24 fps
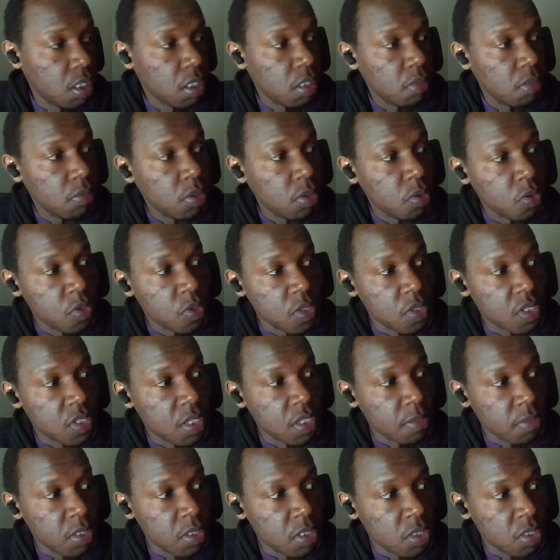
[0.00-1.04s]
because it's
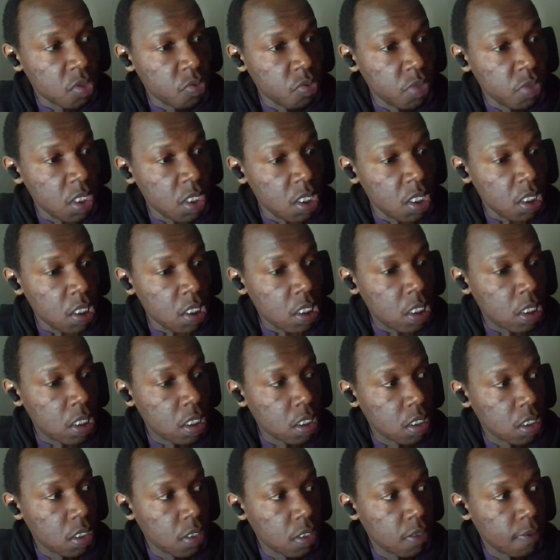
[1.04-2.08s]
something that we need
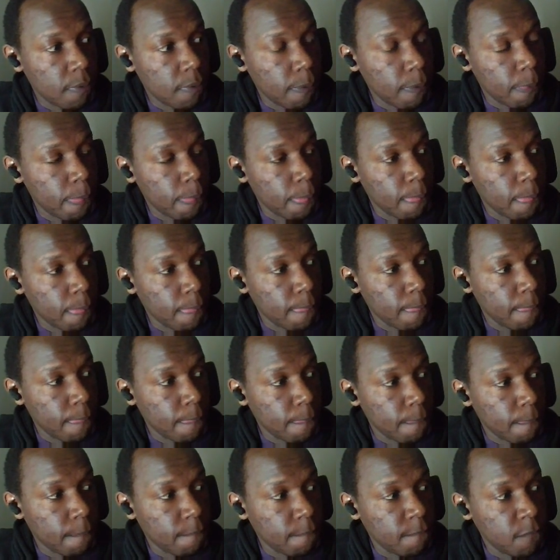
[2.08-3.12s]

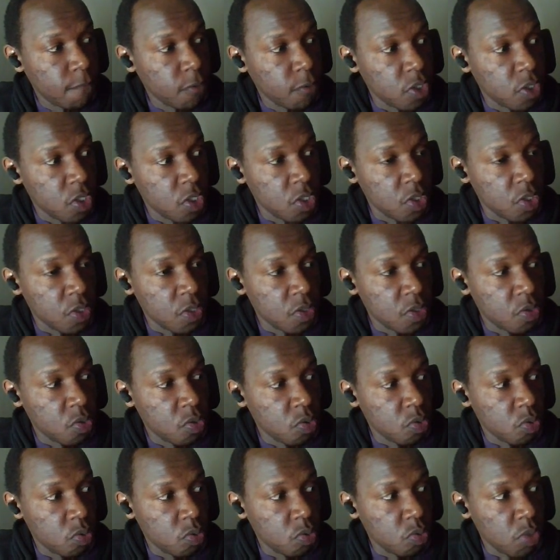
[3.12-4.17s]
for these to
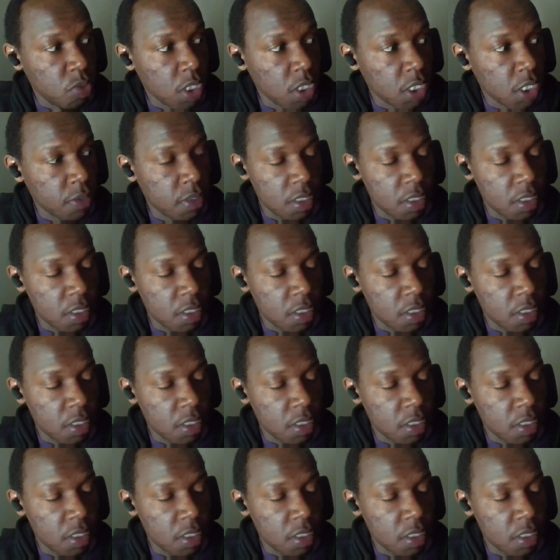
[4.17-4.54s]
work.